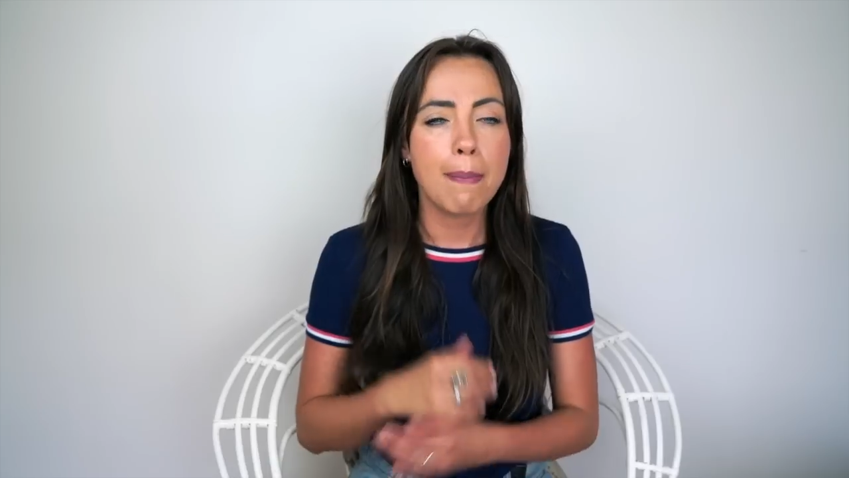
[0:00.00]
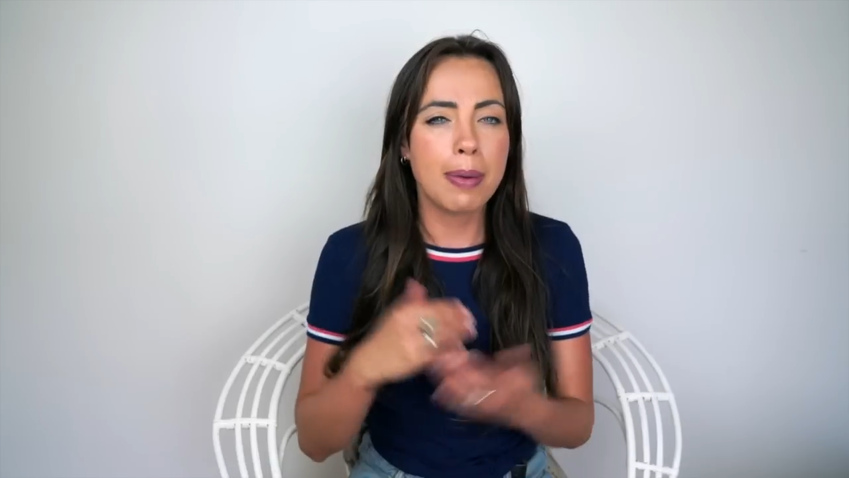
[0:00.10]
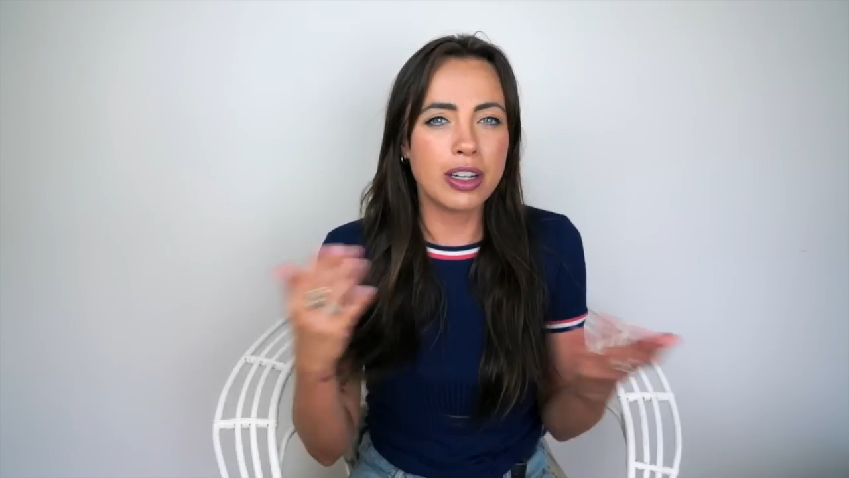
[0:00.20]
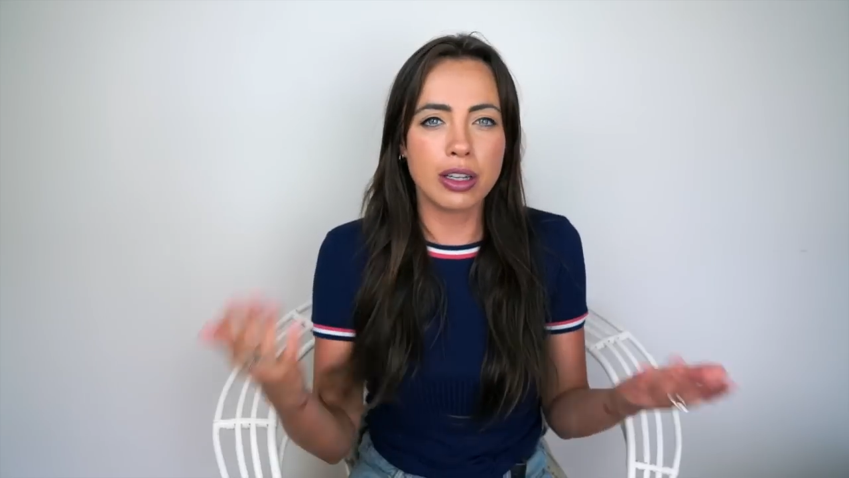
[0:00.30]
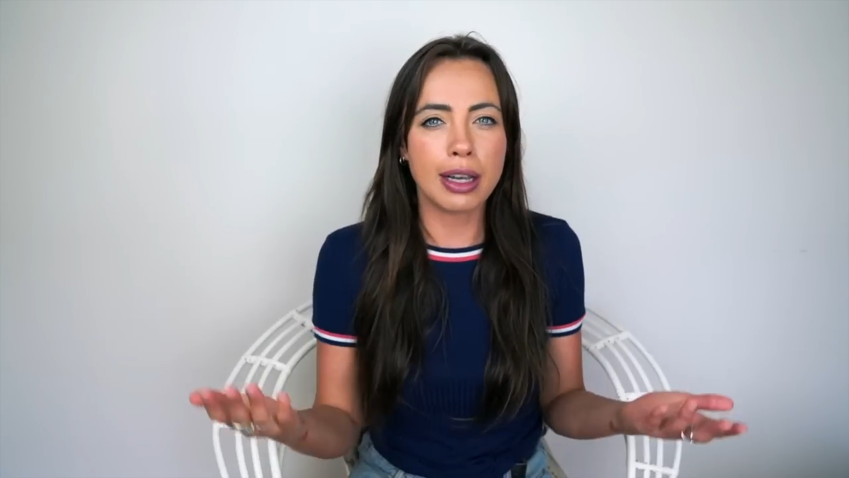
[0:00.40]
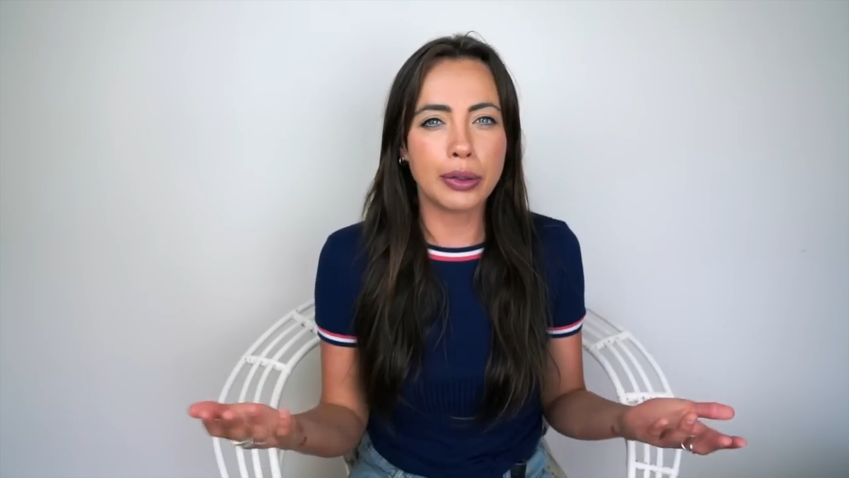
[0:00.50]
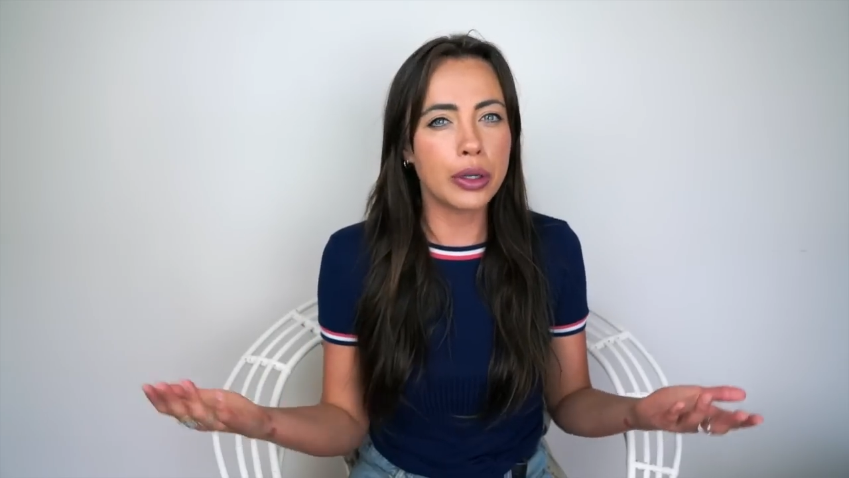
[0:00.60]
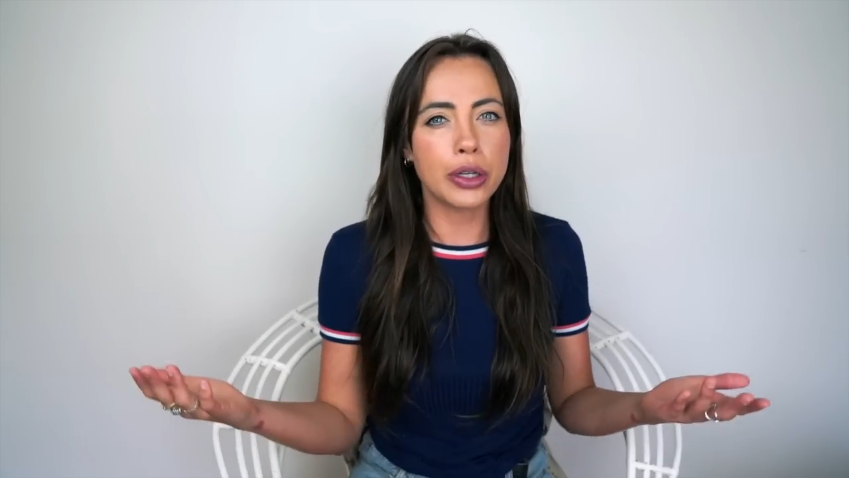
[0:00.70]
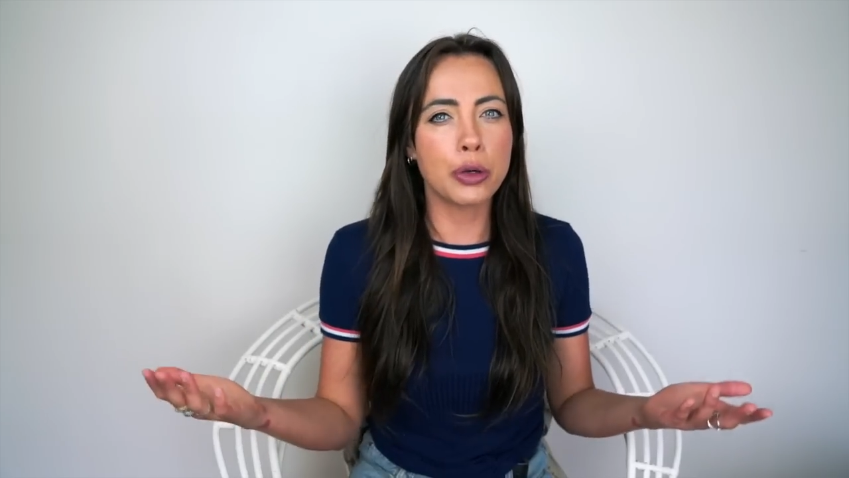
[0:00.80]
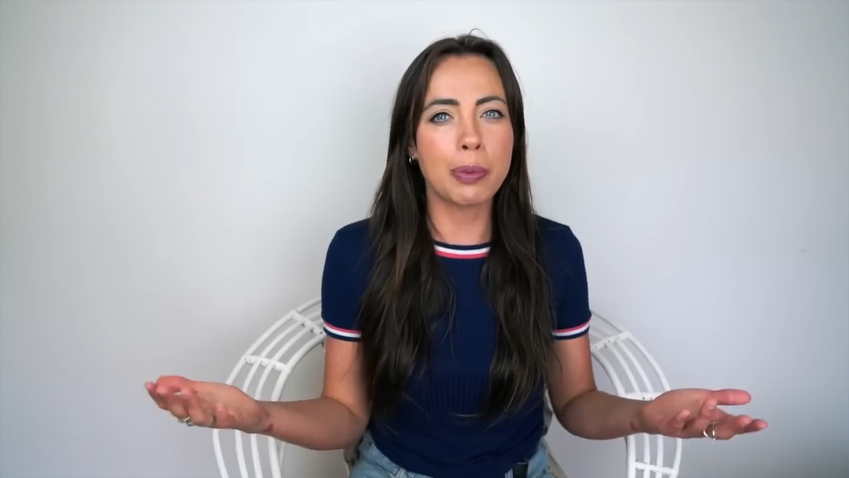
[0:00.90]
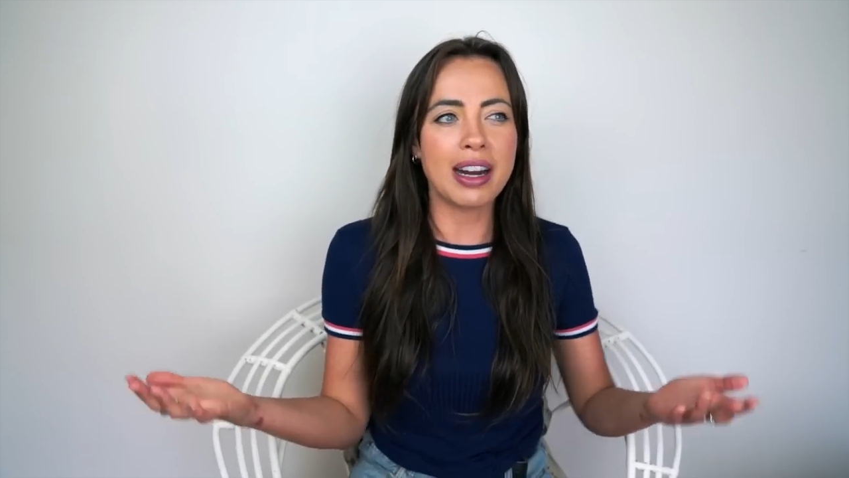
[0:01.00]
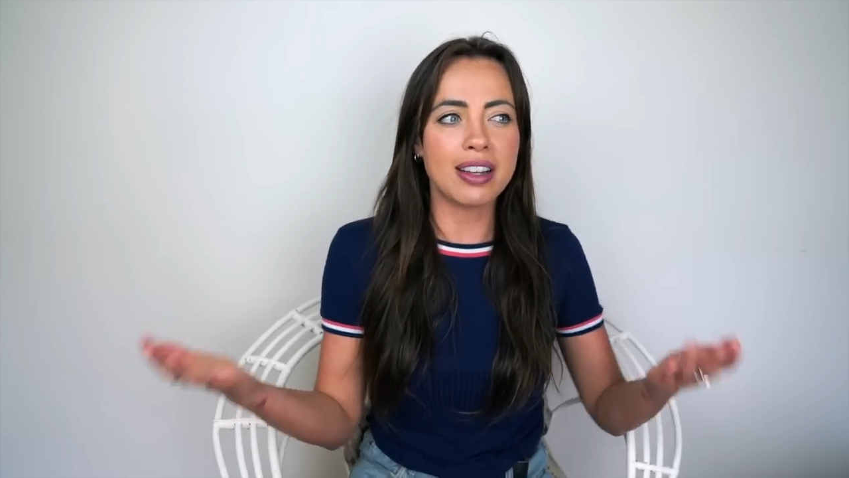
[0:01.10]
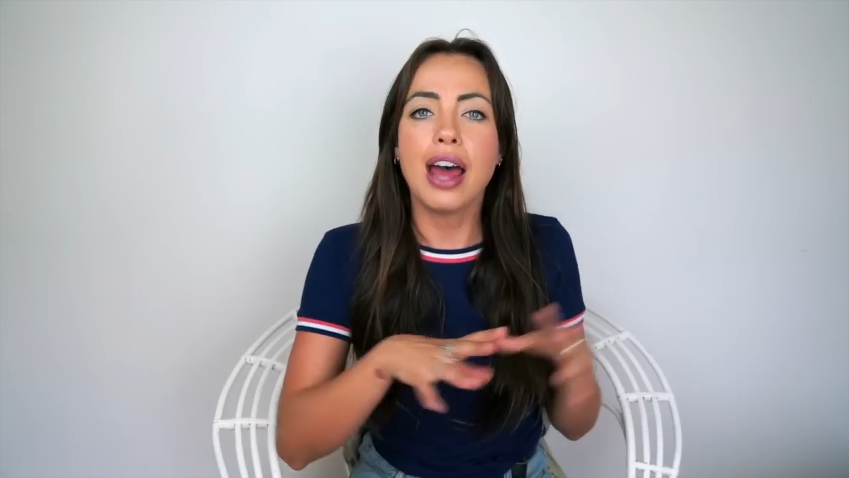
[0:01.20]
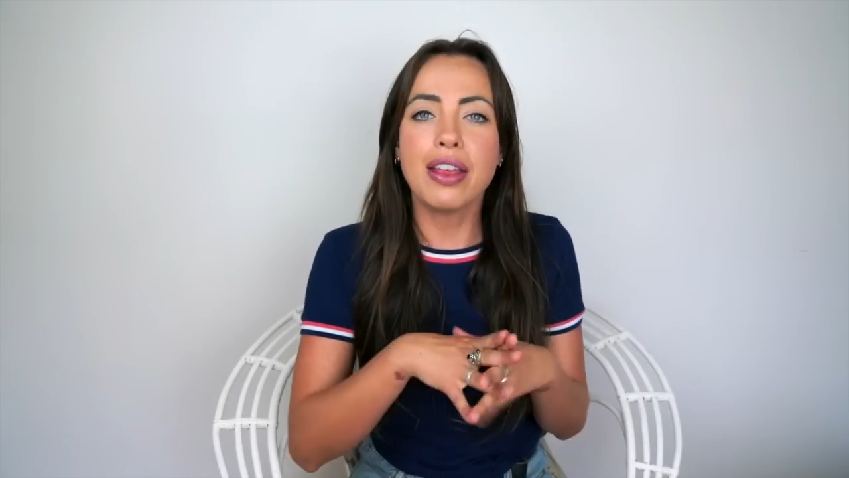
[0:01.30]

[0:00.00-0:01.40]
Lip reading: but just like traditional braces,